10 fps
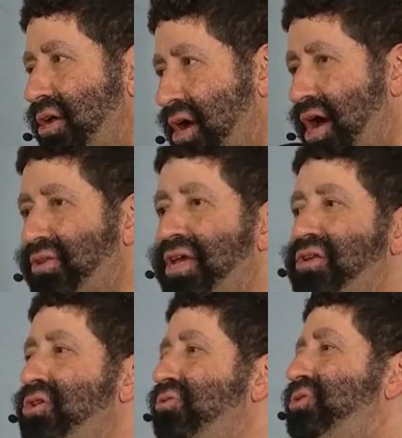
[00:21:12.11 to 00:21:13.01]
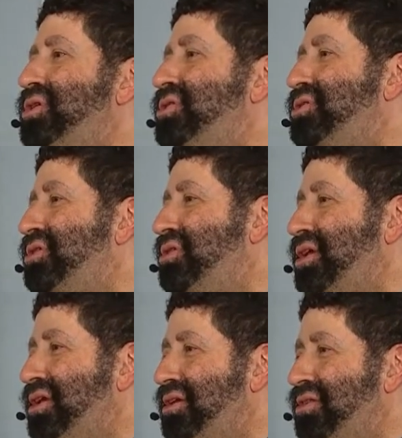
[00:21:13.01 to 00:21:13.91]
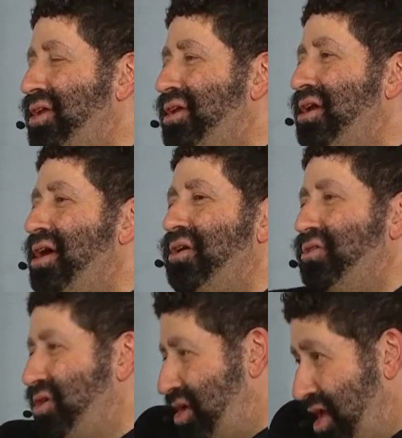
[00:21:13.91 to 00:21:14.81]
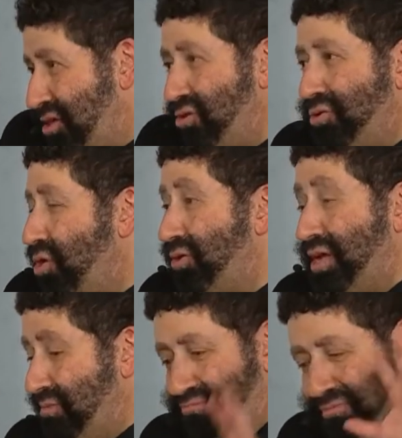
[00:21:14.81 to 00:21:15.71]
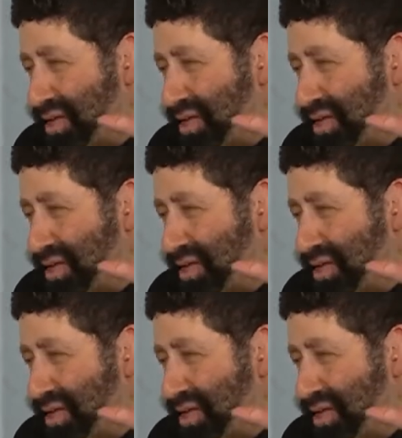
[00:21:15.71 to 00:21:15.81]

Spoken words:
God then uses the Hitler and all that.